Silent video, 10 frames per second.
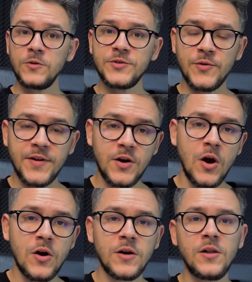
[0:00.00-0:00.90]
Also, there
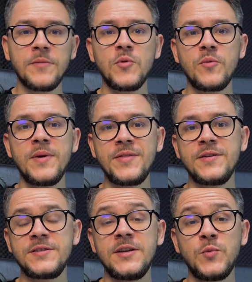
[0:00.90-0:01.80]
are a lot more
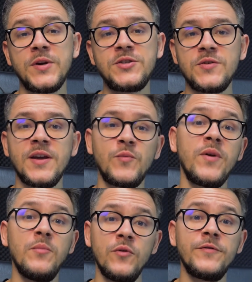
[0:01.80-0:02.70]
methods in which you can
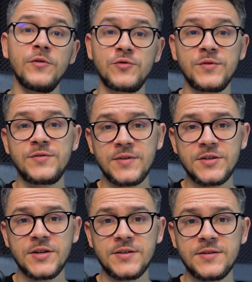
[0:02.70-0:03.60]
remove those
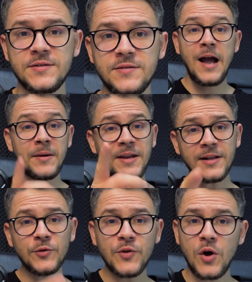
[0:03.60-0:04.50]
restrictions. I'm going to
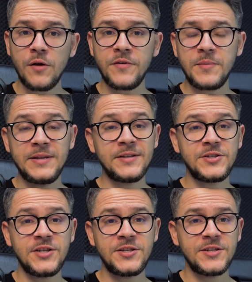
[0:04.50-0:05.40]
include all of them in the
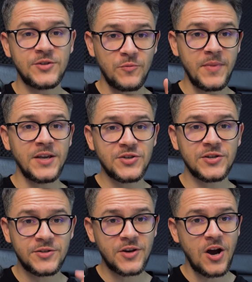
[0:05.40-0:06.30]
cheat sheet, so make
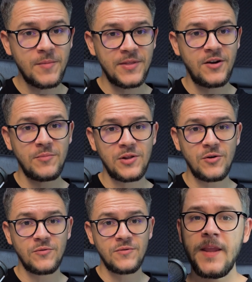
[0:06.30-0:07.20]
sure to comment down
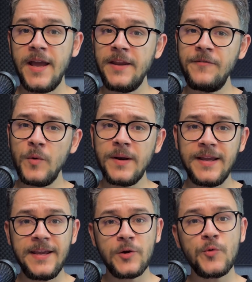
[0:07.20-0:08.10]
below. And if you want
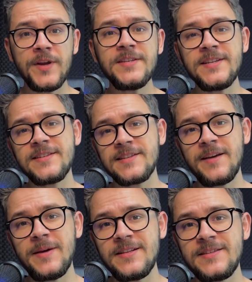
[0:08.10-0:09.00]
to increase these
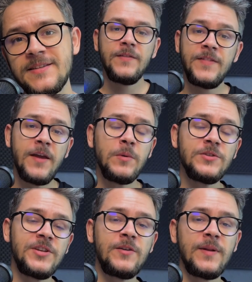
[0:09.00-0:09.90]
limits, they will
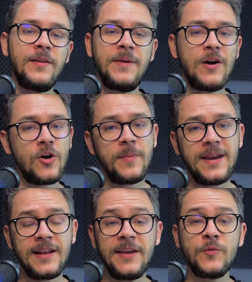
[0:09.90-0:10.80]
generally be
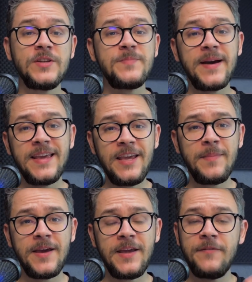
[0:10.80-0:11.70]
automatically increased by
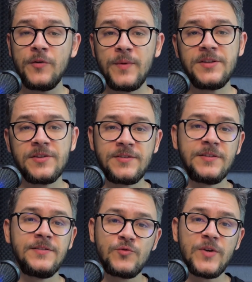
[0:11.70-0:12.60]
eBay if you reach a
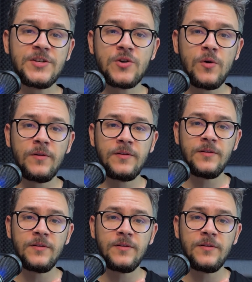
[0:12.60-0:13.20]
certain threshold.